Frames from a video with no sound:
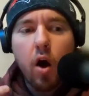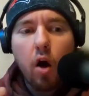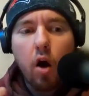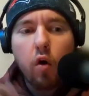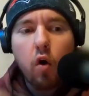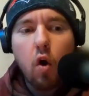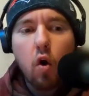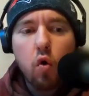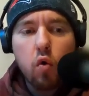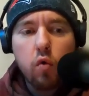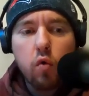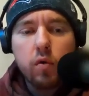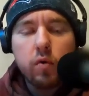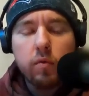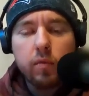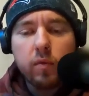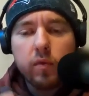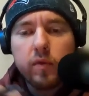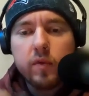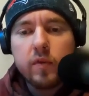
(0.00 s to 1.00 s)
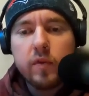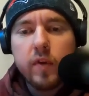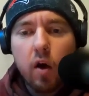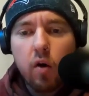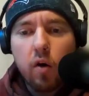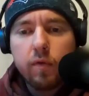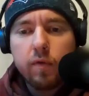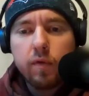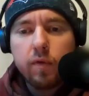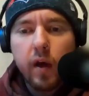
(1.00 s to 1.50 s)
our own
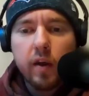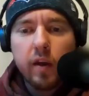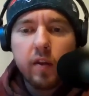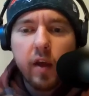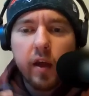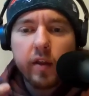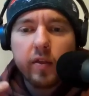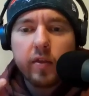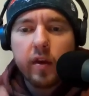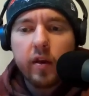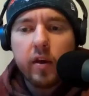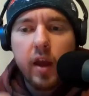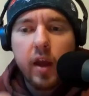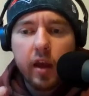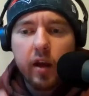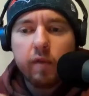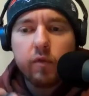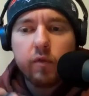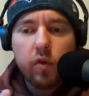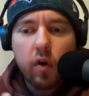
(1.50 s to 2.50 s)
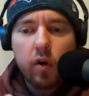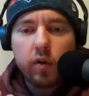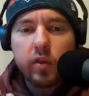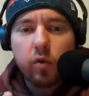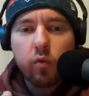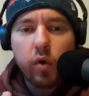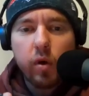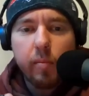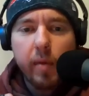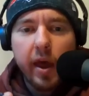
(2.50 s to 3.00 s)
self and like the negative talk
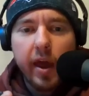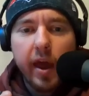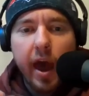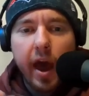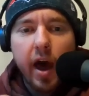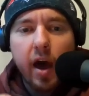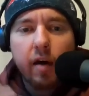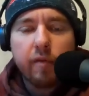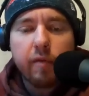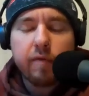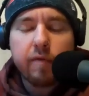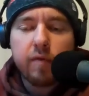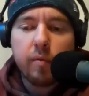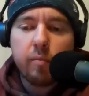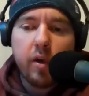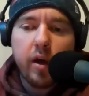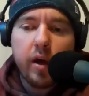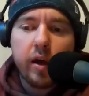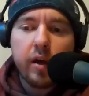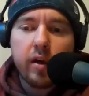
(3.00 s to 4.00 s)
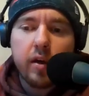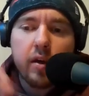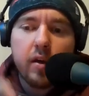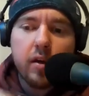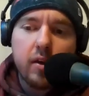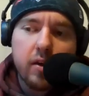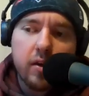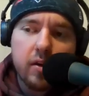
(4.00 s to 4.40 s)
that we may have from like